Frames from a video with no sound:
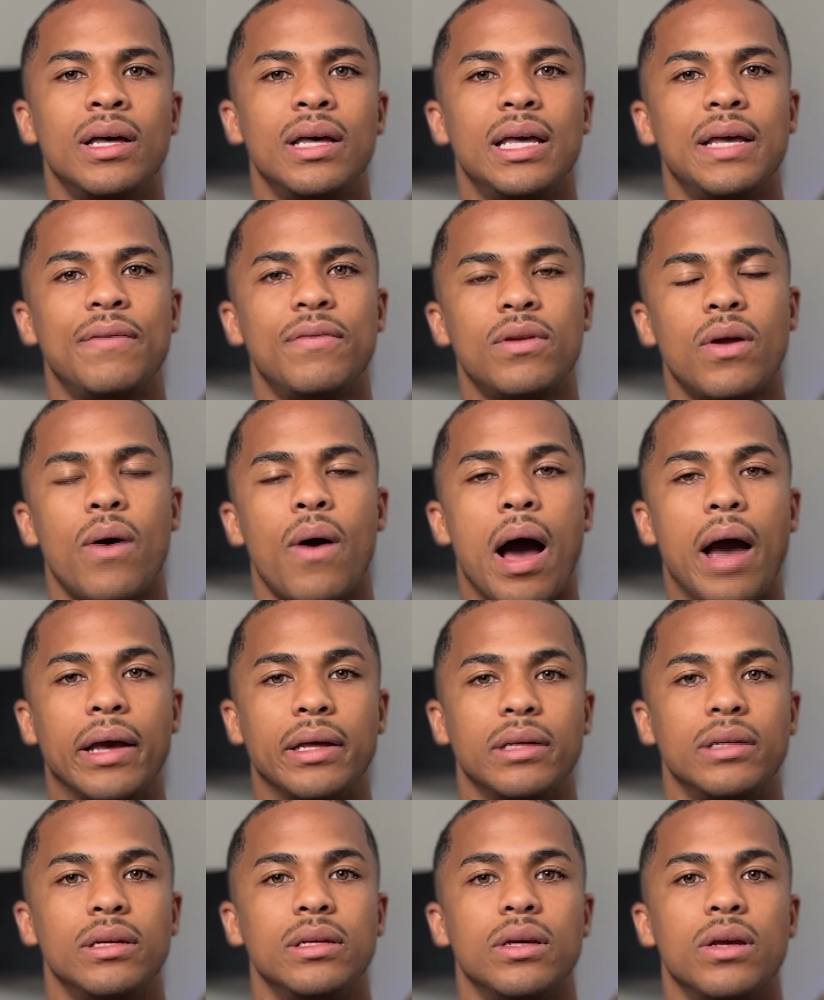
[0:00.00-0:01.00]
even though
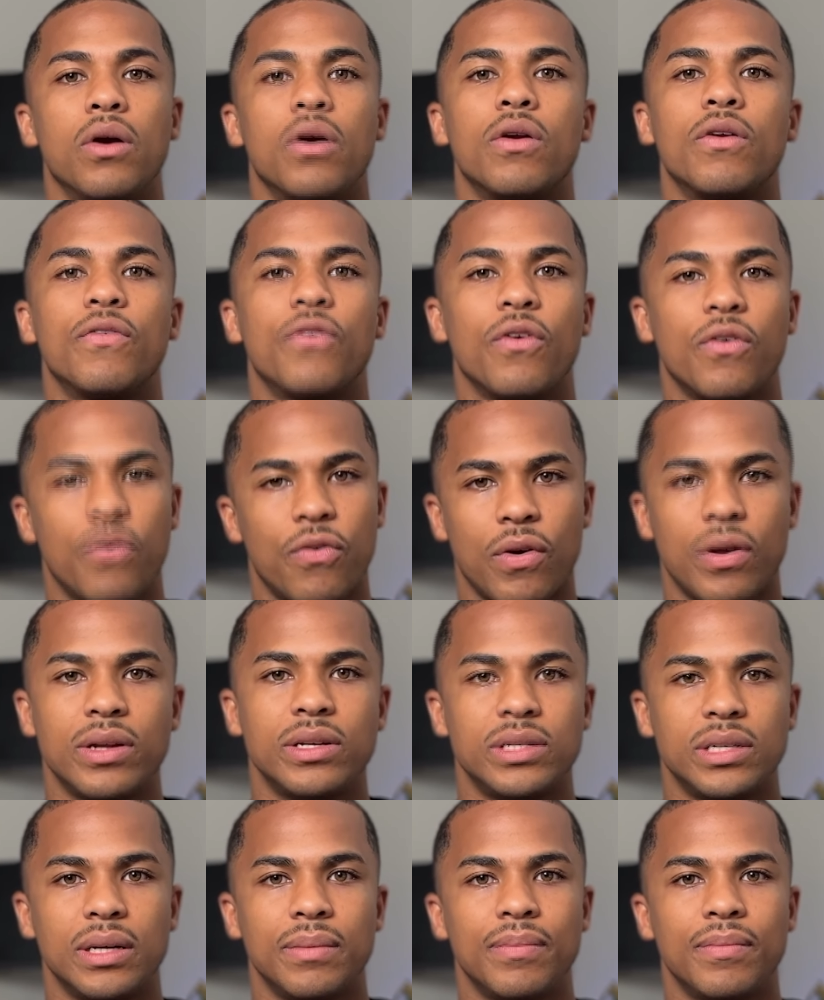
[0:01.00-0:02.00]
I yearned for
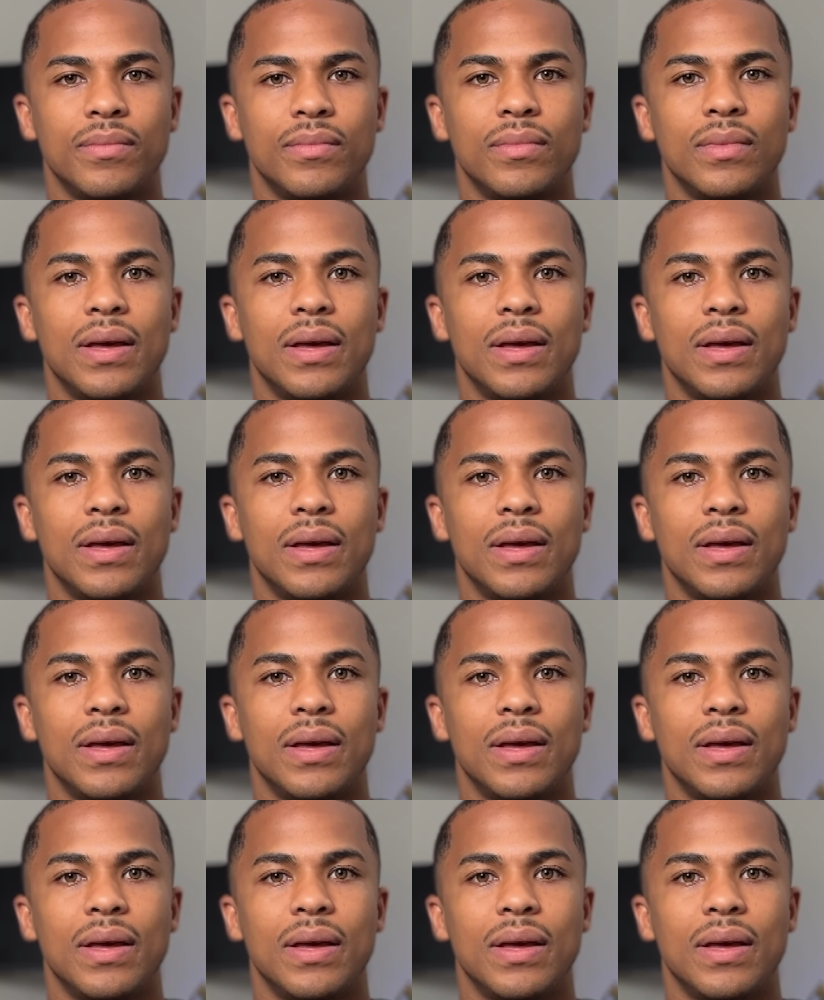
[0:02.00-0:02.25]
friendship.